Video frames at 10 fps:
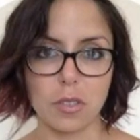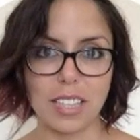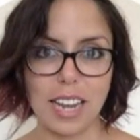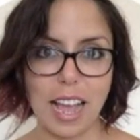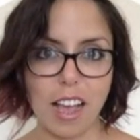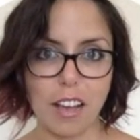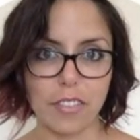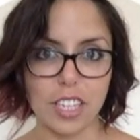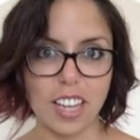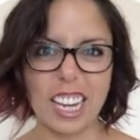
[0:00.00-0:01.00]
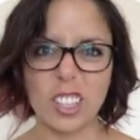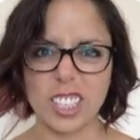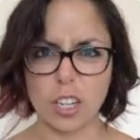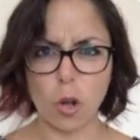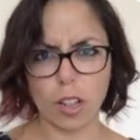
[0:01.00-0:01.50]
that have the titles
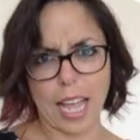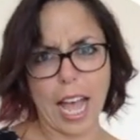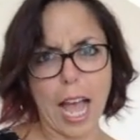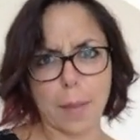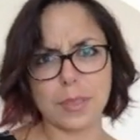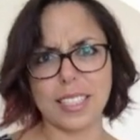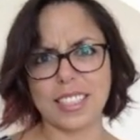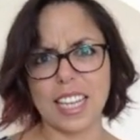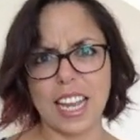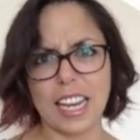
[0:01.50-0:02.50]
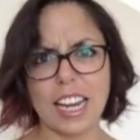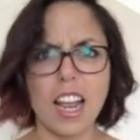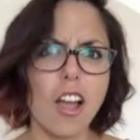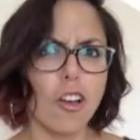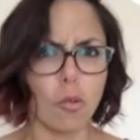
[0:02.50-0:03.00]
in all caps and say,
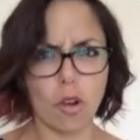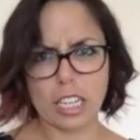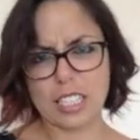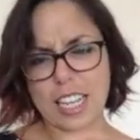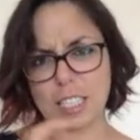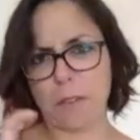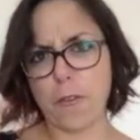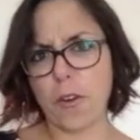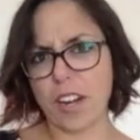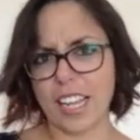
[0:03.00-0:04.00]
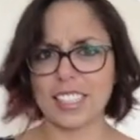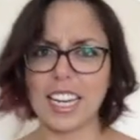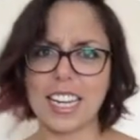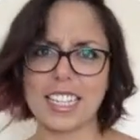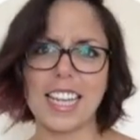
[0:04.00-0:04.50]
watch this before it gets
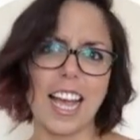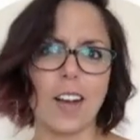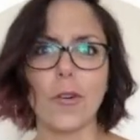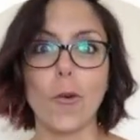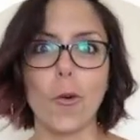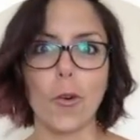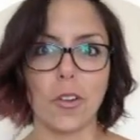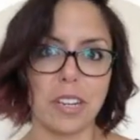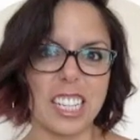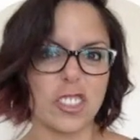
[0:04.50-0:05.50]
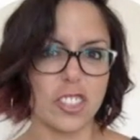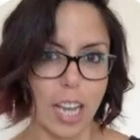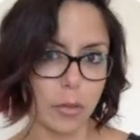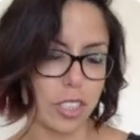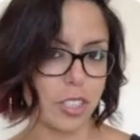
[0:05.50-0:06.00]
taken down, or a really
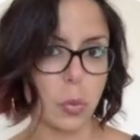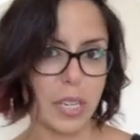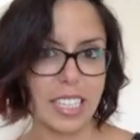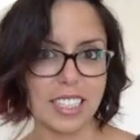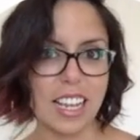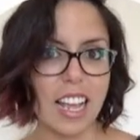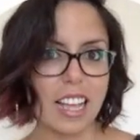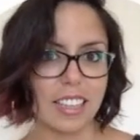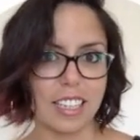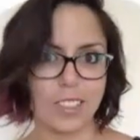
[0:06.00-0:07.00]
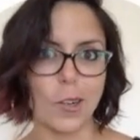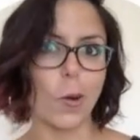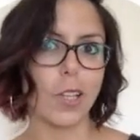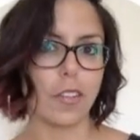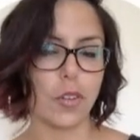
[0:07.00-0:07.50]
shouty tweet that is
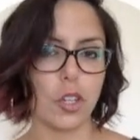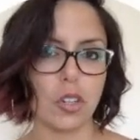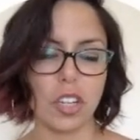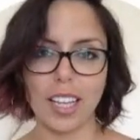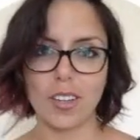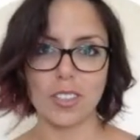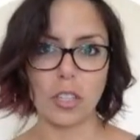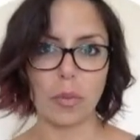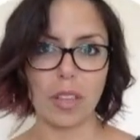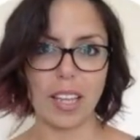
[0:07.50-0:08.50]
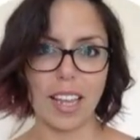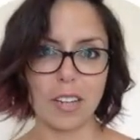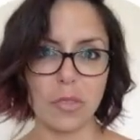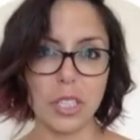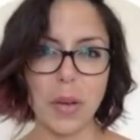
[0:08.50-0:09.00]
calling for you to click on something.
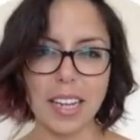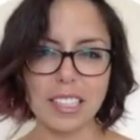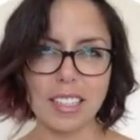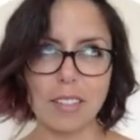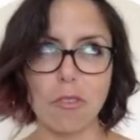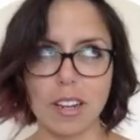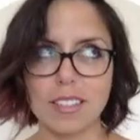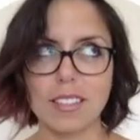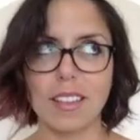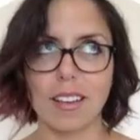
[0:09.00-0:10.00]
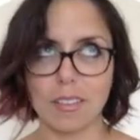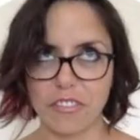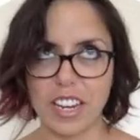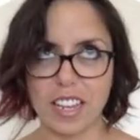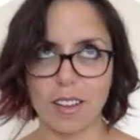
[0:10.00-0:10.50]
And when you actually watch the
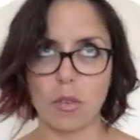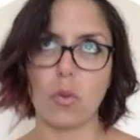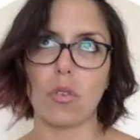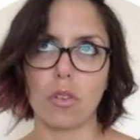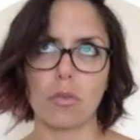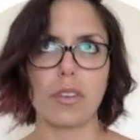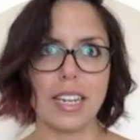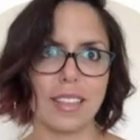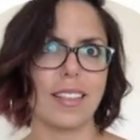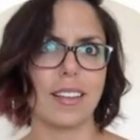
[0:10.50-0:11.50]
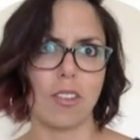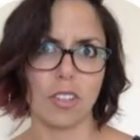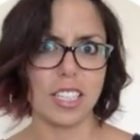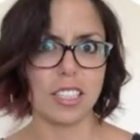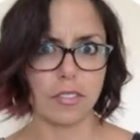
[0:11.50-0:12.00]
video or read the
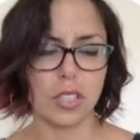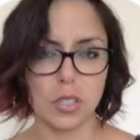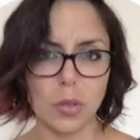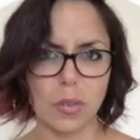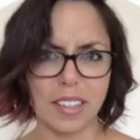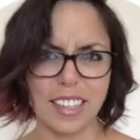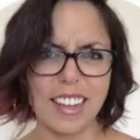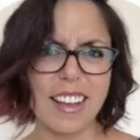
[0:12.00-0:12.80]
content of the story,